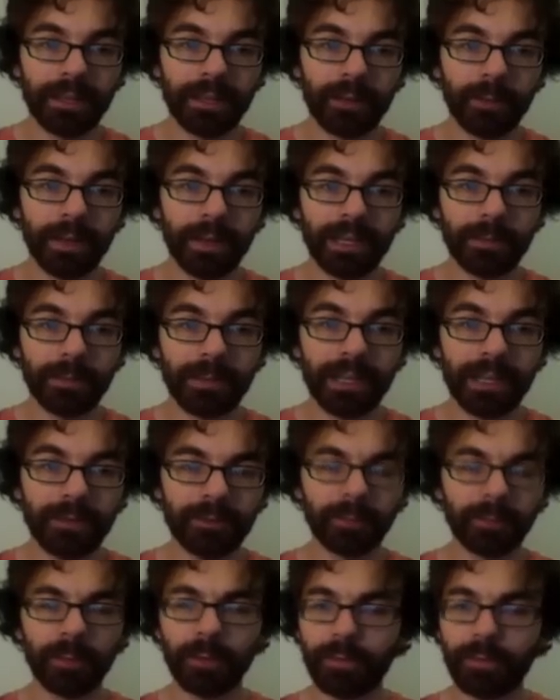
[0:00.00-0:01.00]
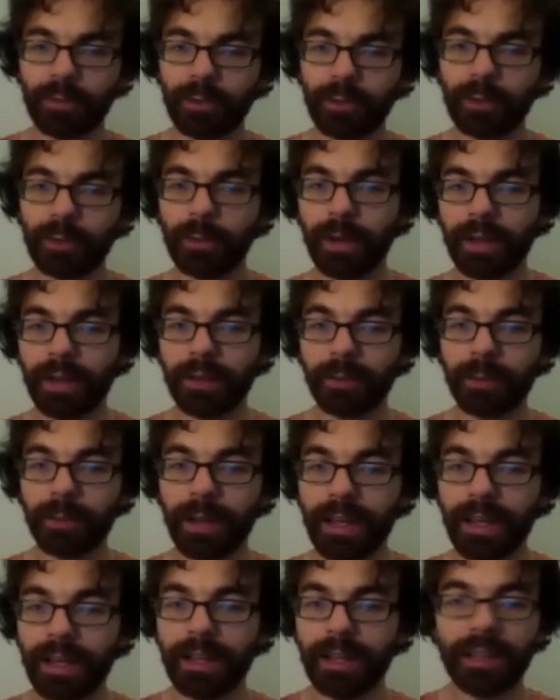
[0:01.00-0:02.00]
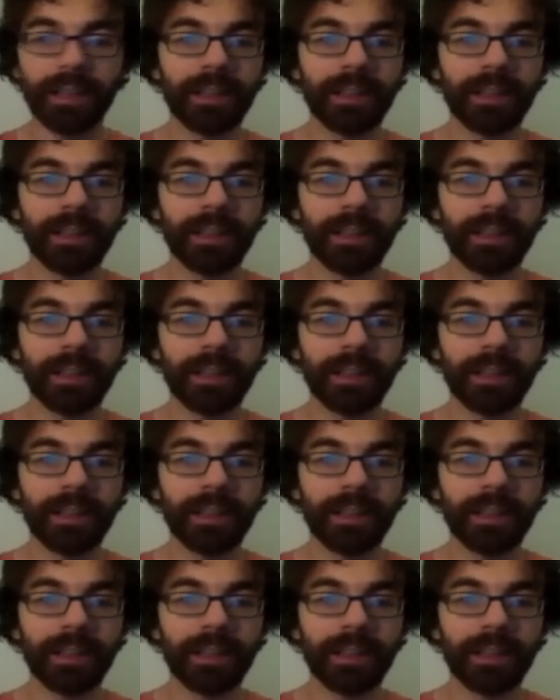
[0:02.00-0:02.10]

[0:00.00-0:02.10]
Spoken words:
wait, I'm going to have to move the 2 out of the way?